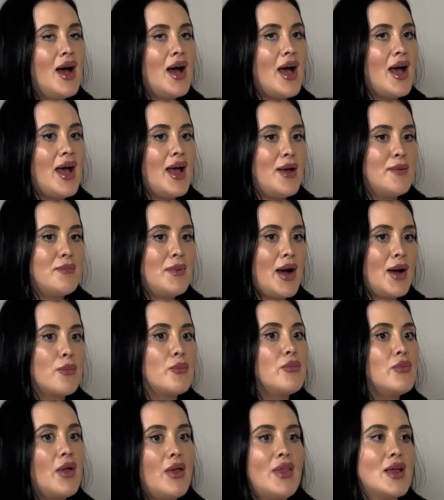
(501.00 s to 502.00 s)
And
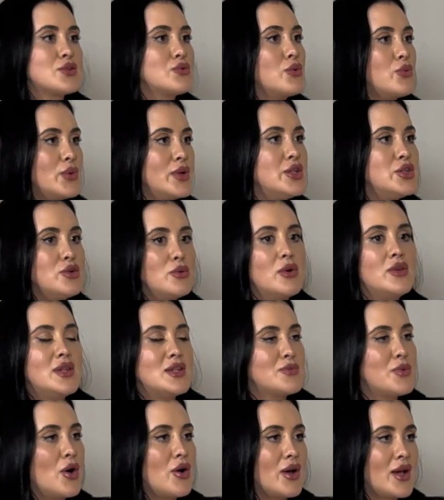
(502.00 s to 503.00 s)
that's what we do on
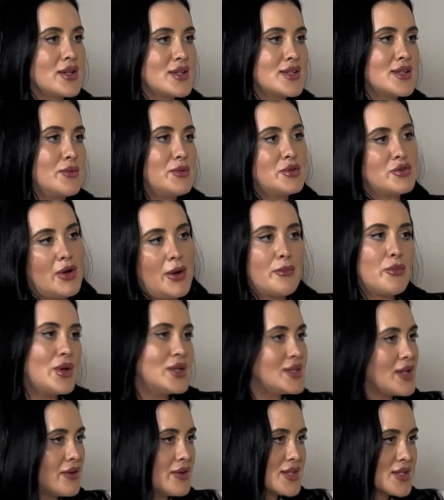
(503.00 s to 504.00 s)
this podcast, is that we try and
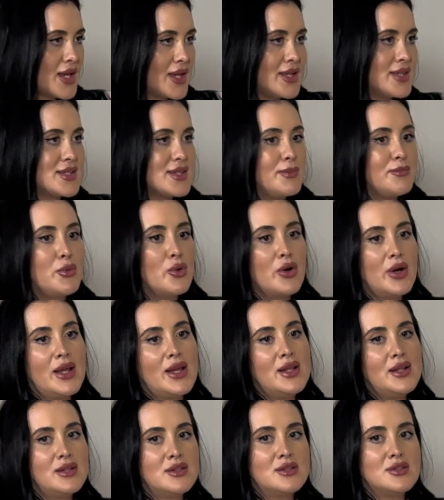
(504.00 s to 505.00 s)
break down the science and then put it
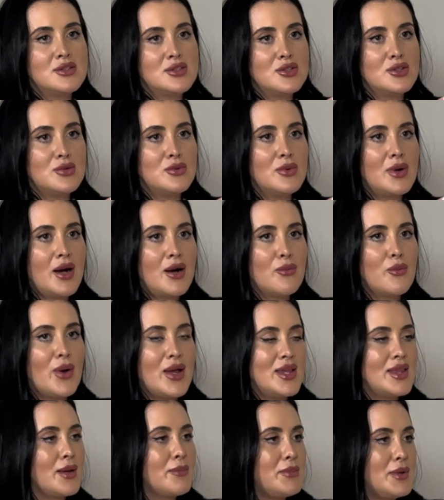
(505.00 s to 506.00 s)
into a
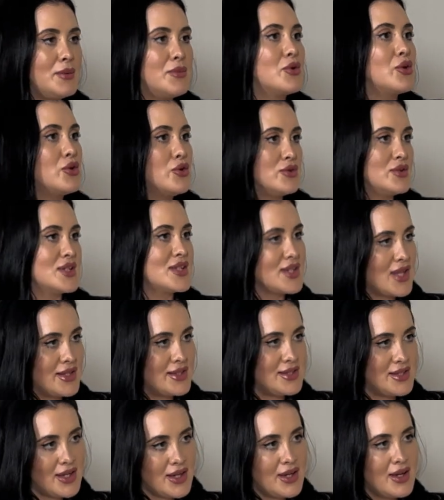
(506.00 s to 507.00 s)
way that people can
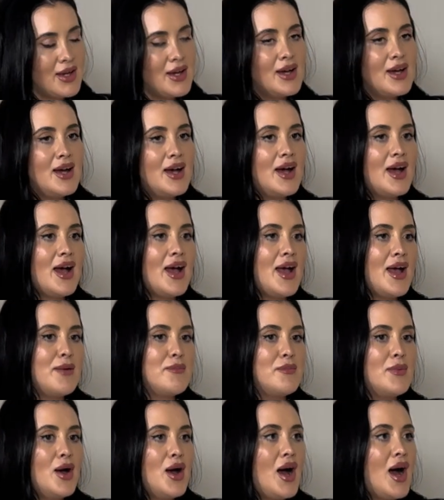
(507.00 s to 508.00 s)
understand it.
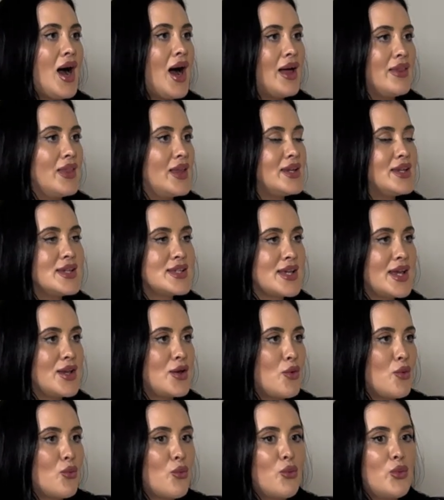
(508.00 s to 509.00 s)
And like you say,
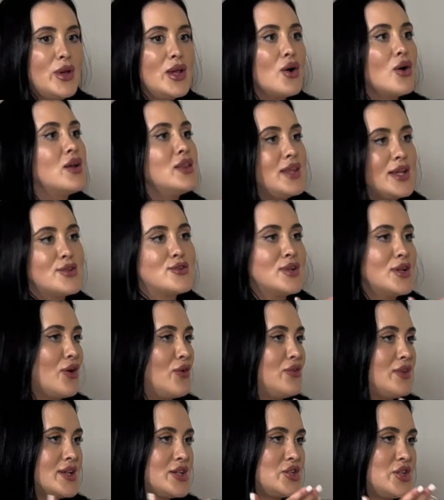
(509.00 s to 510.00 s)
we are literally
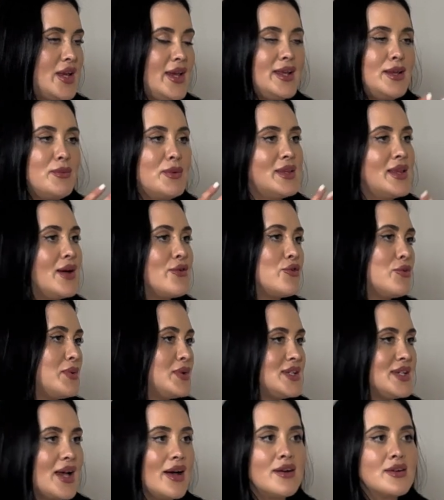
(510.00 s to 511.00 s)
on this journey with
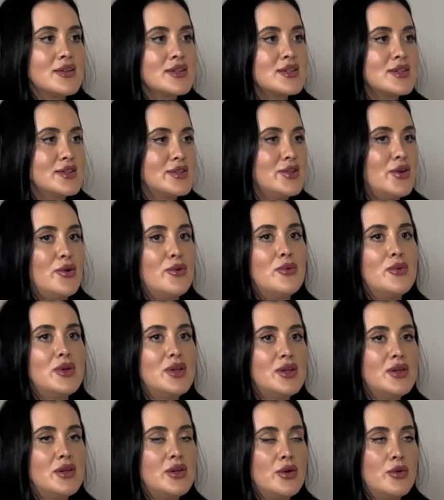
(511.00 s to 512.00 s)
everybody else. So,
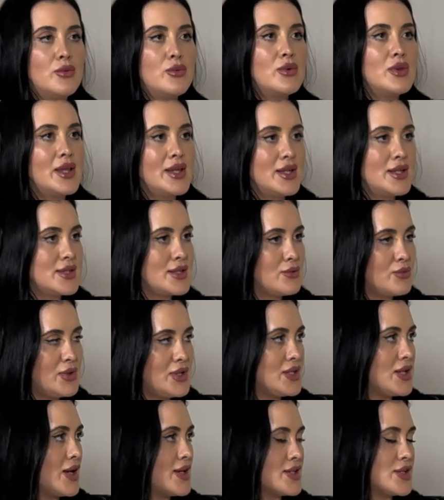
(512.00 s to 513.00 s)
you know, like
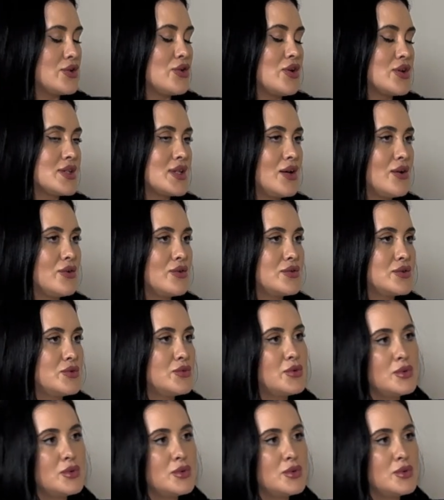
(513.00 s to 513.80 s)
we tested ourselves.